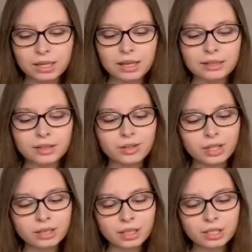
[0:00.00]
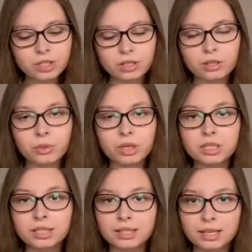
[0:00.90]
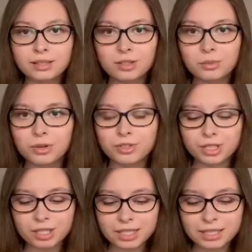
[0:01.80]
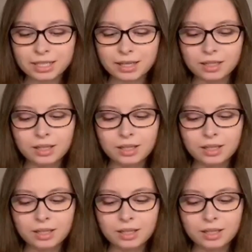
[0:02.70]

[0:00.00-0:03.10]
and orientation towards the Kingdom of Sardinia,